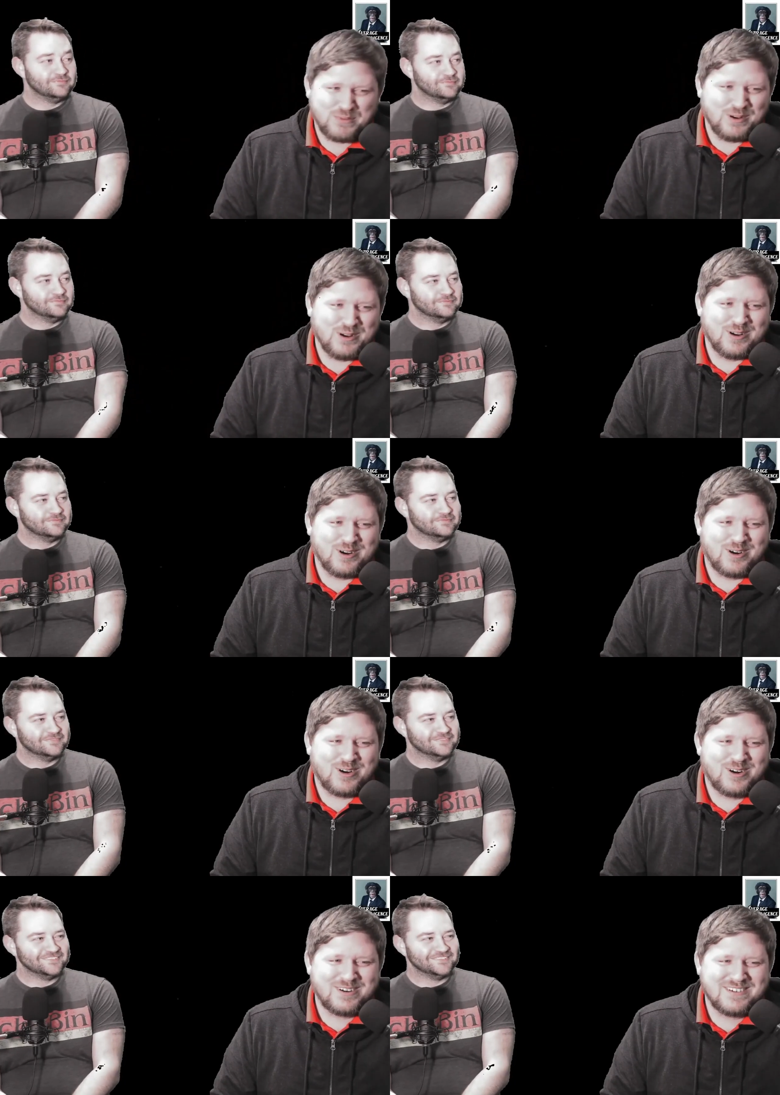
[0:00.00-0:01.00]
Speaker 1: Peter.
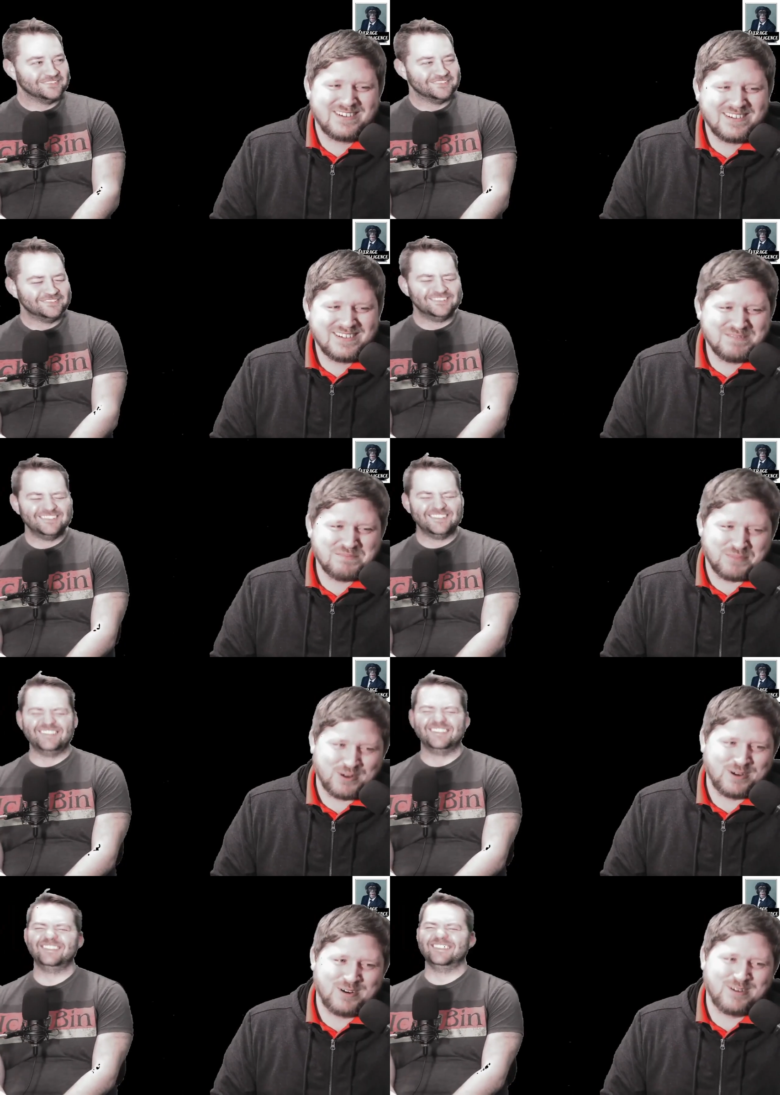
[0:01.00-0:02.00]

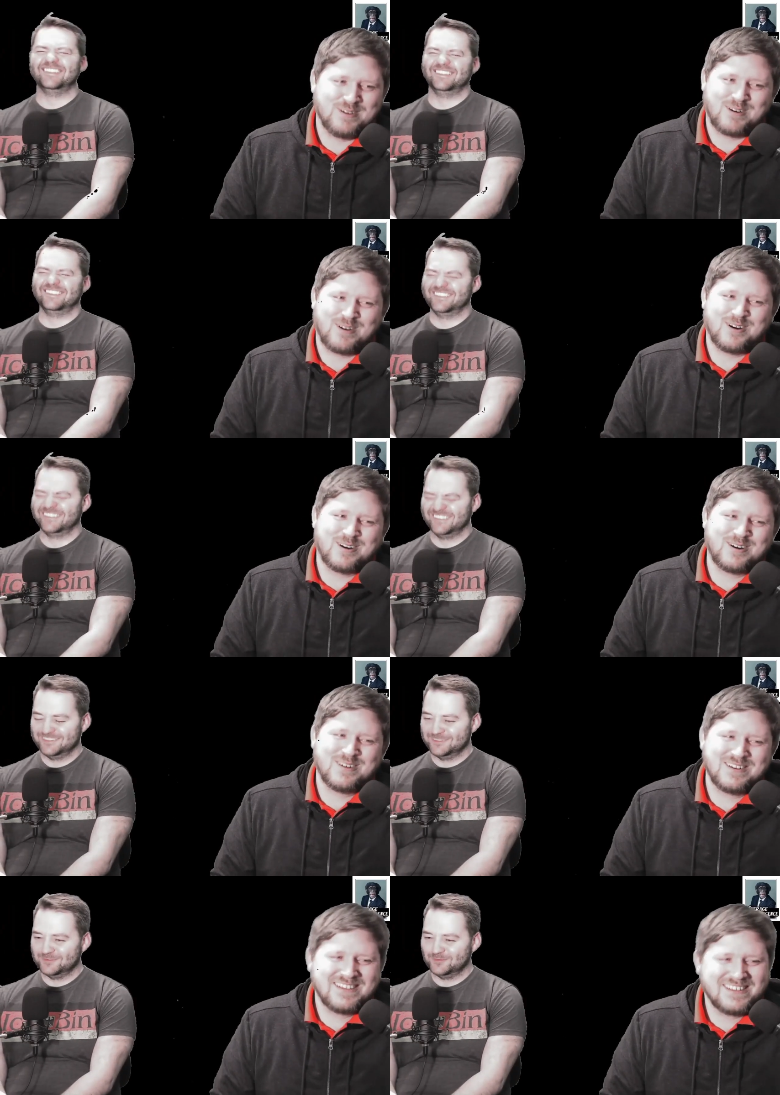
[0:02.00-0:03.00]
Peter.
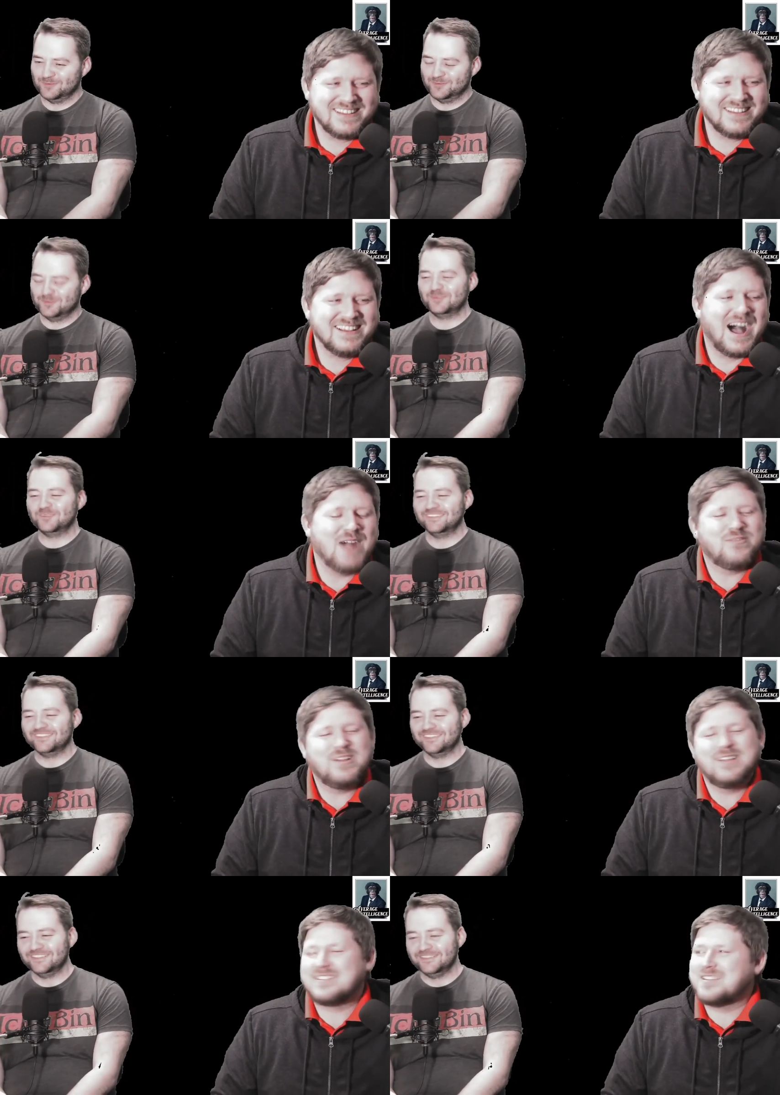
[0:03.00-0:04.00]
I felt
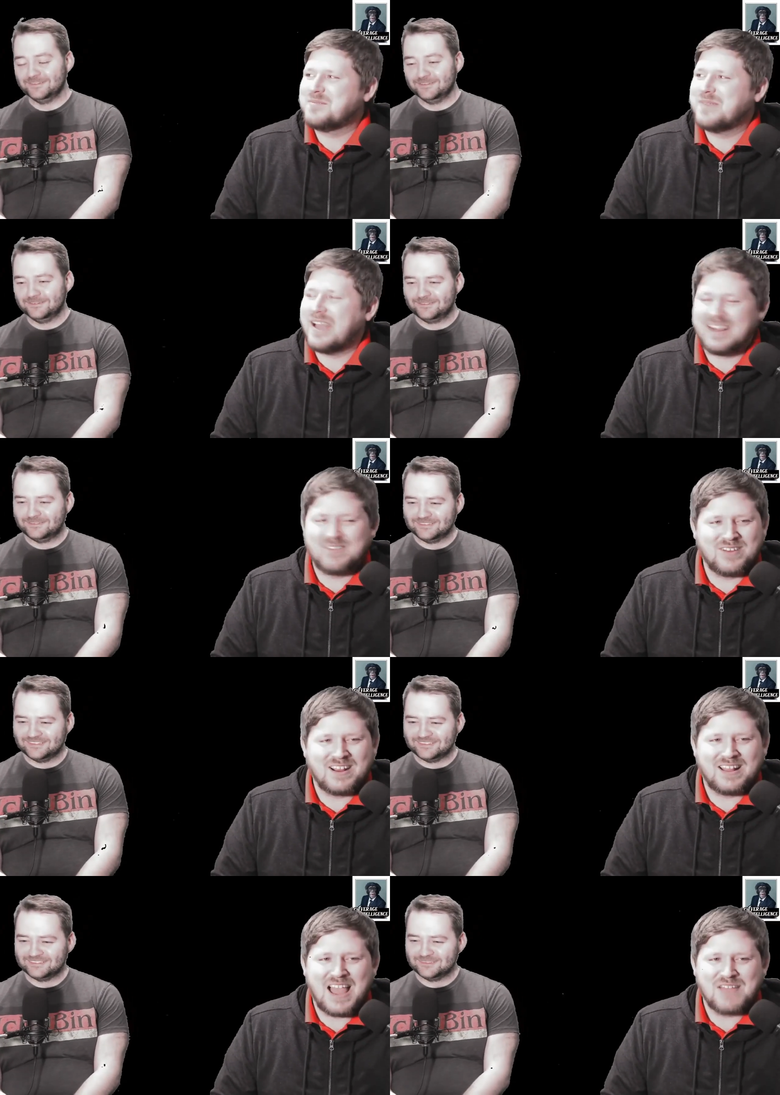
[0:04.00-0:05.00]
so bad when I
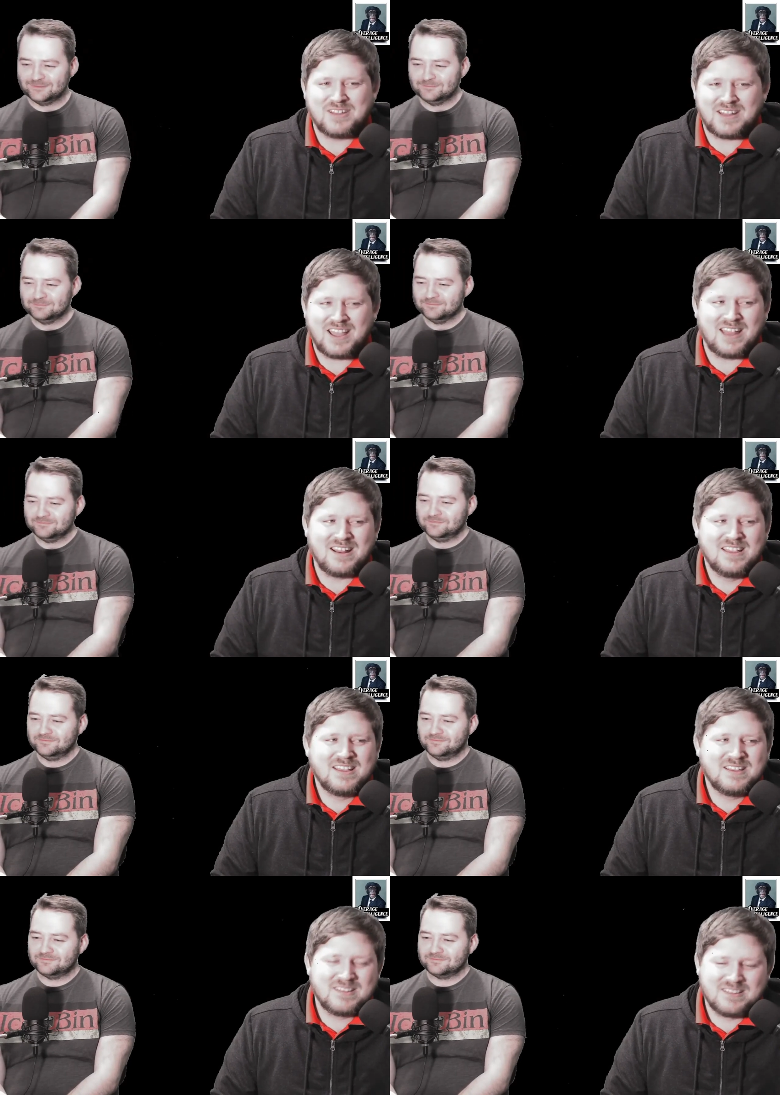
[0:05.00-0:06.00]
laughed at that
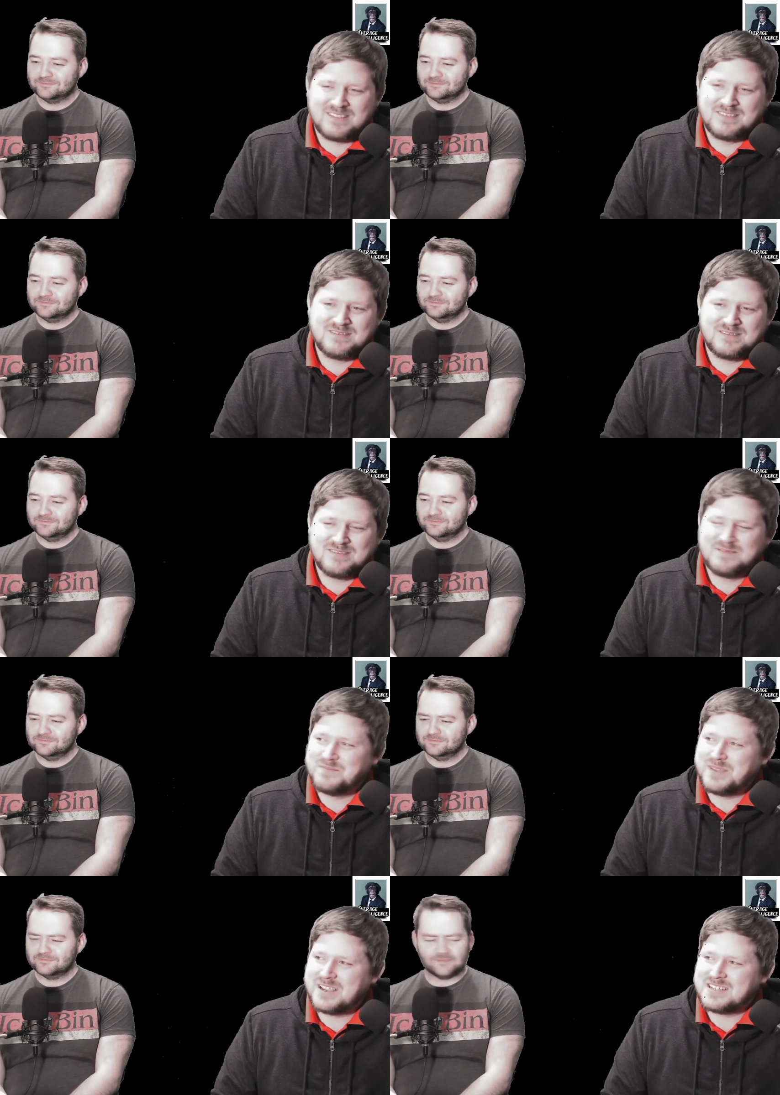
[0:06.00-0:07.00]

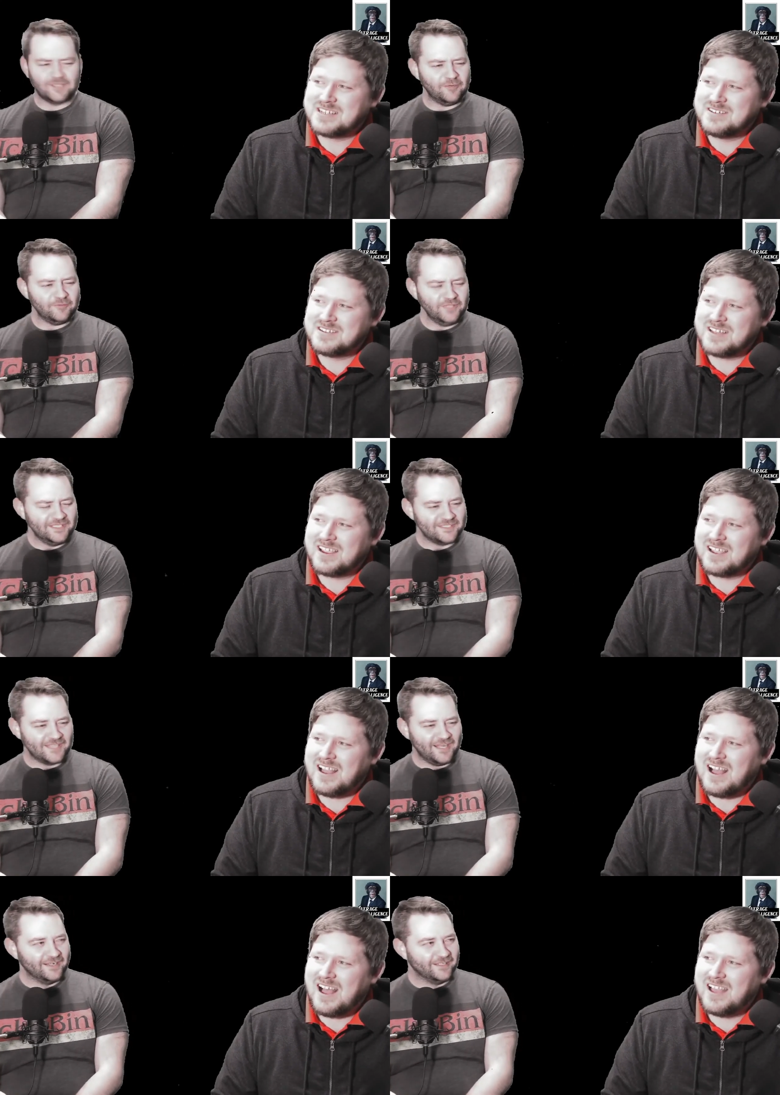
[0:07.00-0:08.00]
because I don't think like, he said
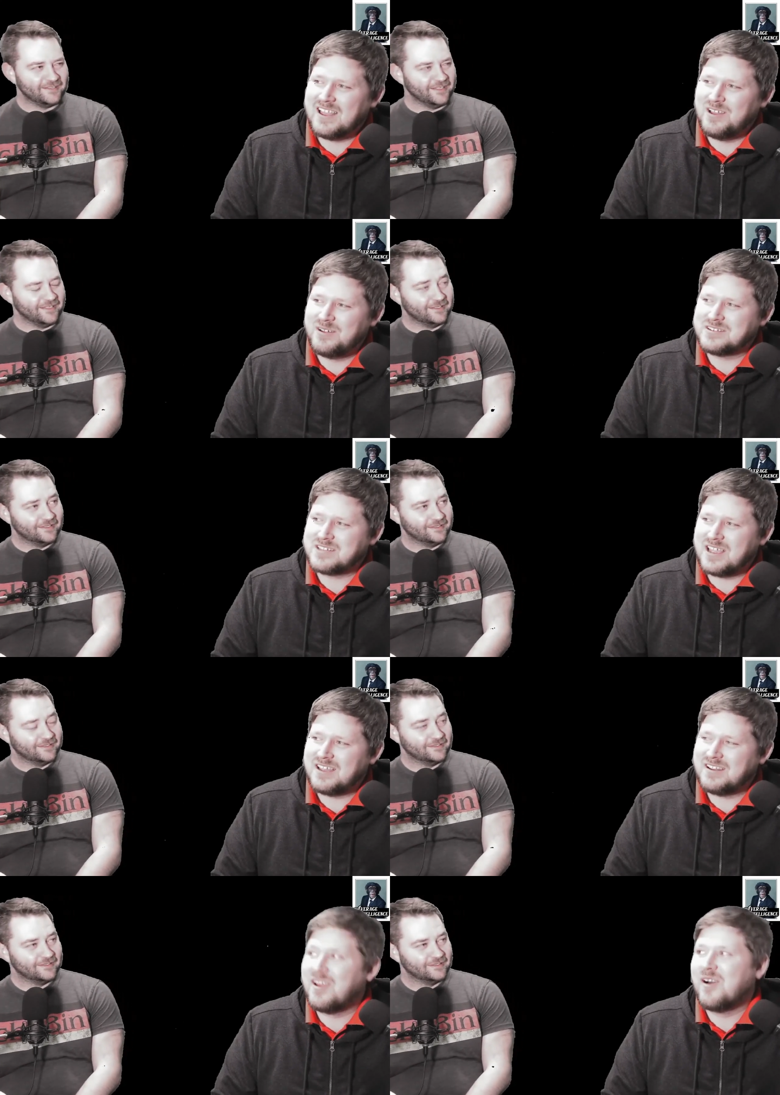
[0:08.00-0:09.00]
anything.
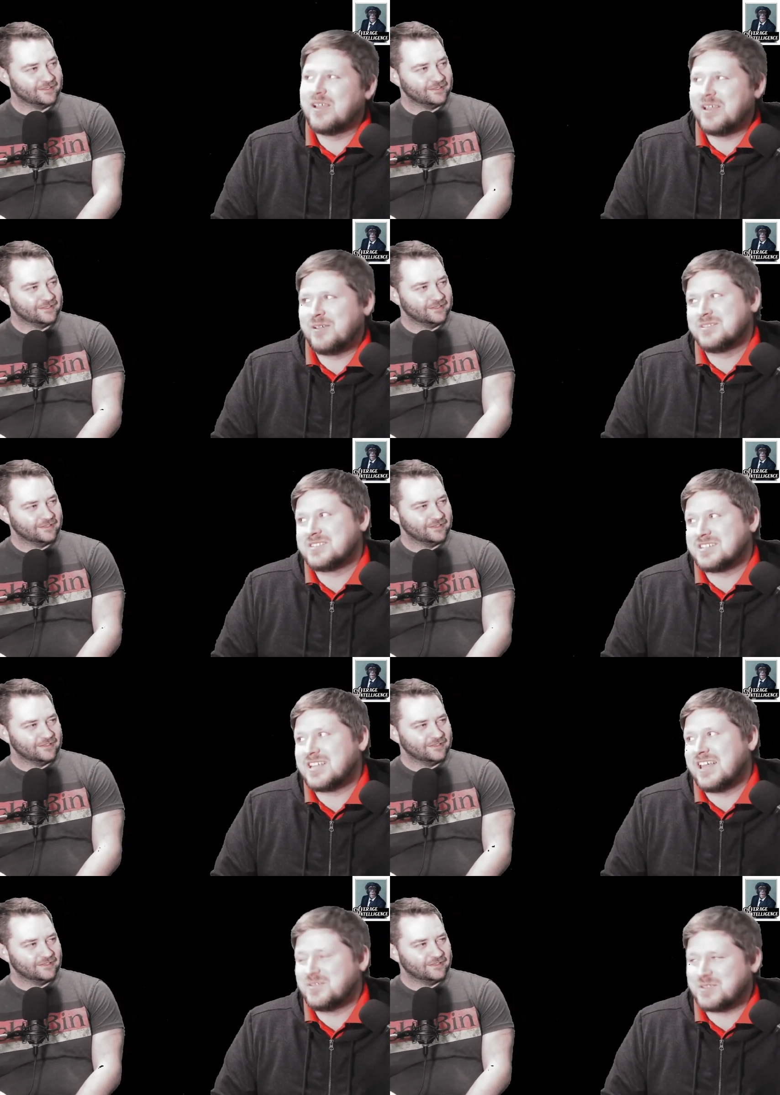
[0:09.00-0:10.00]
No, it was the it
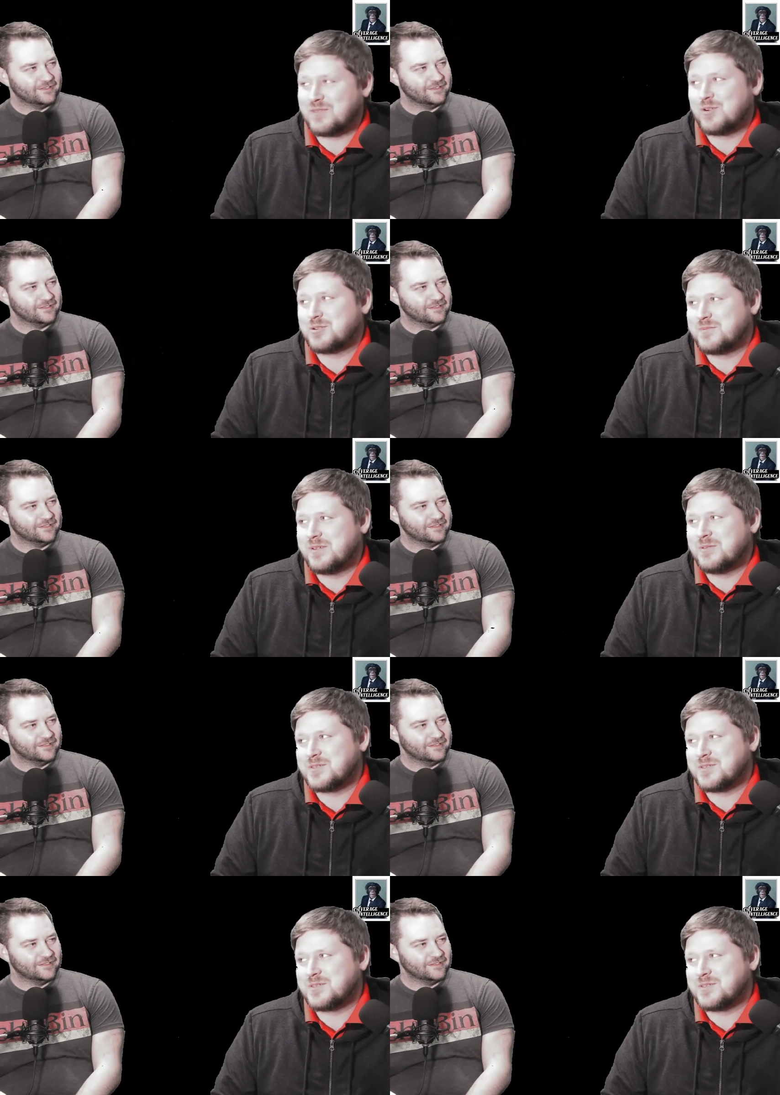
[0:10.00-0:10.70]
was the first it was the